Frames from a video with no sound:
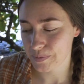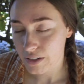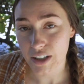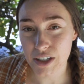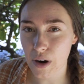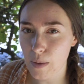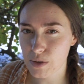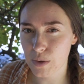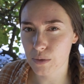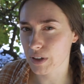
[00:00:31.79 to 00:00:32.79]
These crops
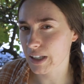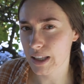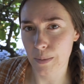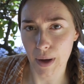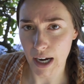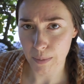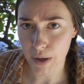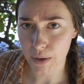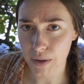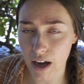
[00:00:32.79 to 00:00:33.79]
were really the
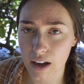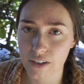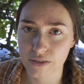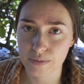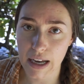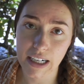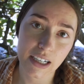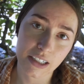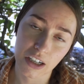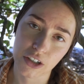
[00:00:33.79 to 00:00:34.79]
backbone of many
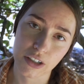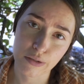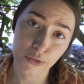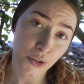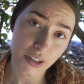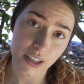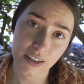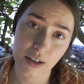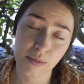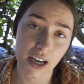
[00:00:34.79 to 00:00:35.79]
indigenous food
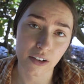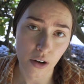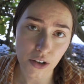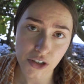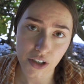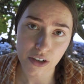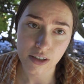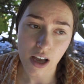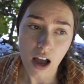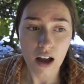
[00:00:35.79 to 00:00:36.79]
systems and
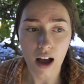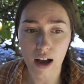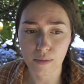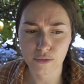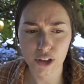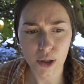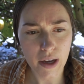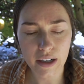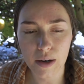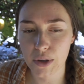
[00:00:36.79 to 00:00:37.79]
cultures for
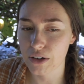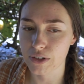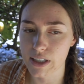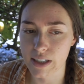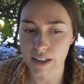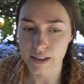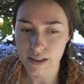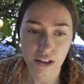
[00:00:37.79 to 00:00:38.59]
quite a number of reasons.